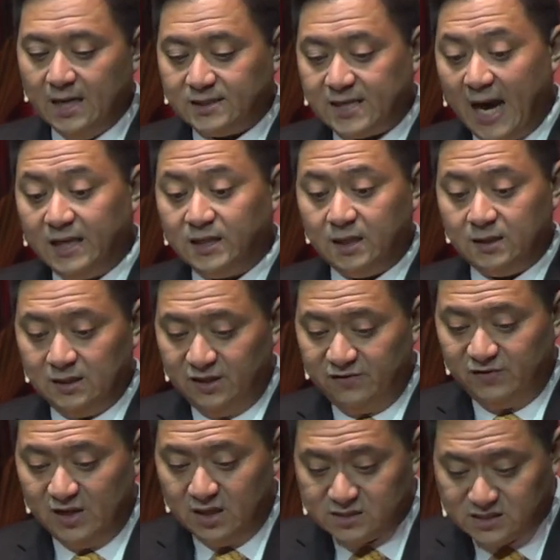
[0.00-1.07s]
Cainan
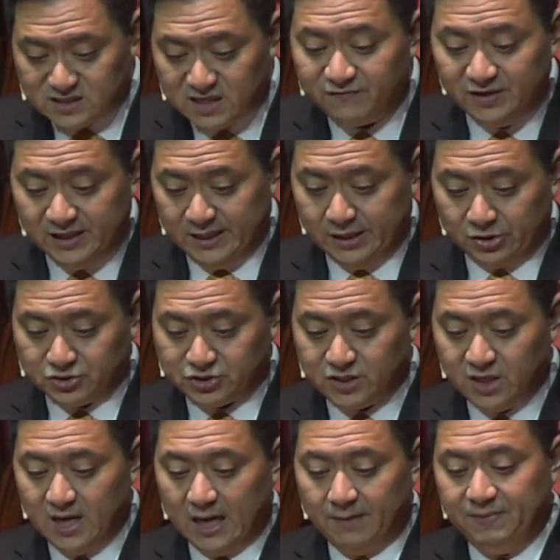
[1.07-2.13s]
lived 70 years
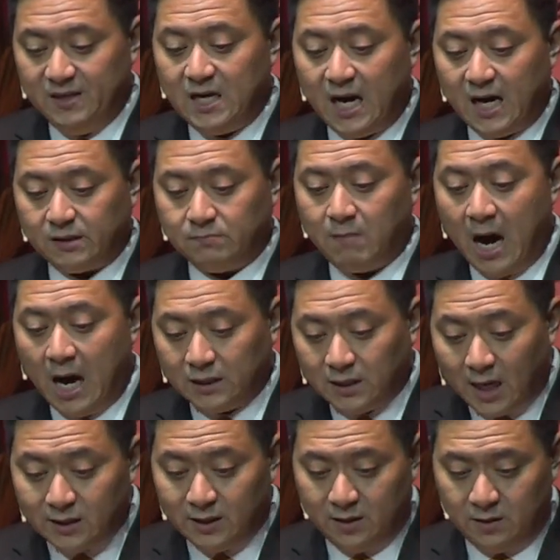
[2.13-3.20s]
and begot
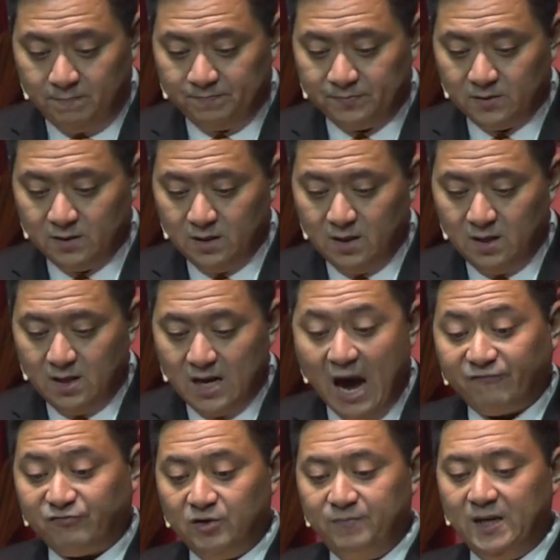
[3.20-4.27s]
Mahalalel.
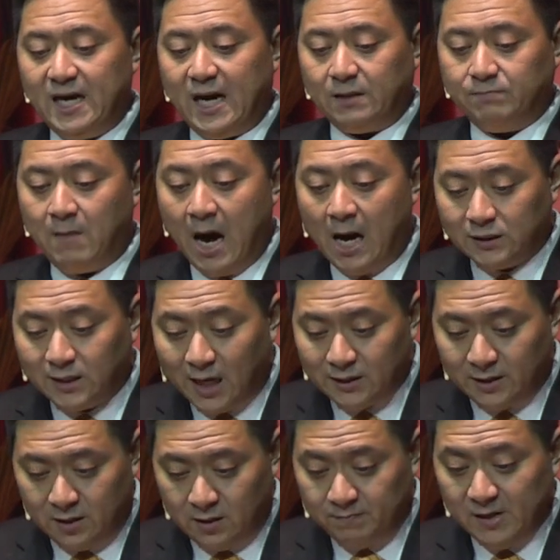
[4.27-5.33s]
After he begot
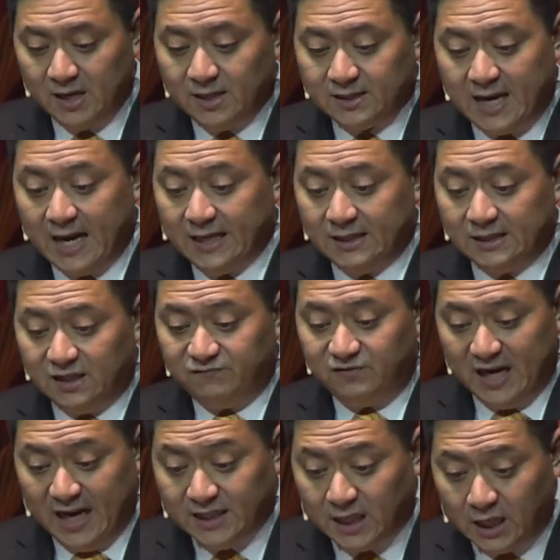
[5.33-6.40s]
Mahalalel, Canaan lived
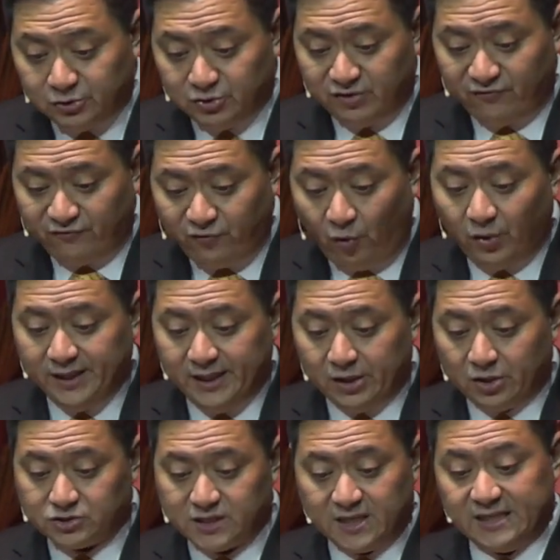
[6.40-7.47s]
840
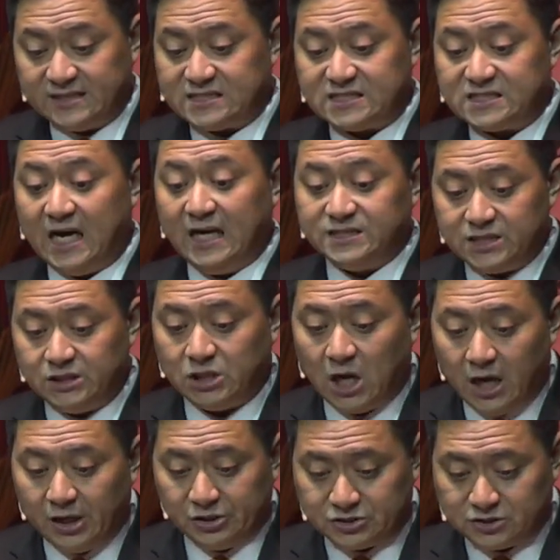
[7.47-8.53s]
years and had sons and
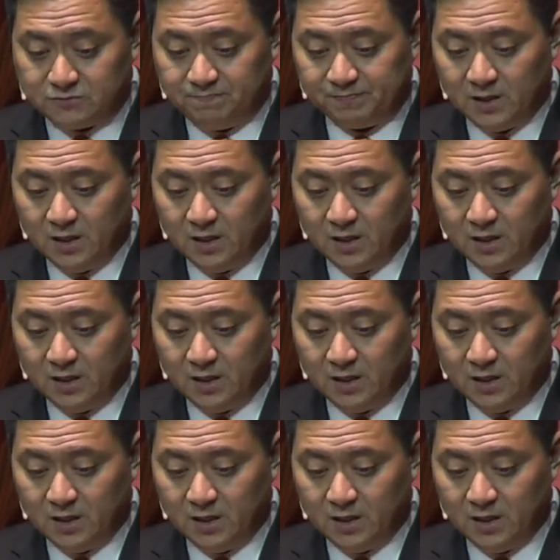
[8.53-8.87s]
daughters.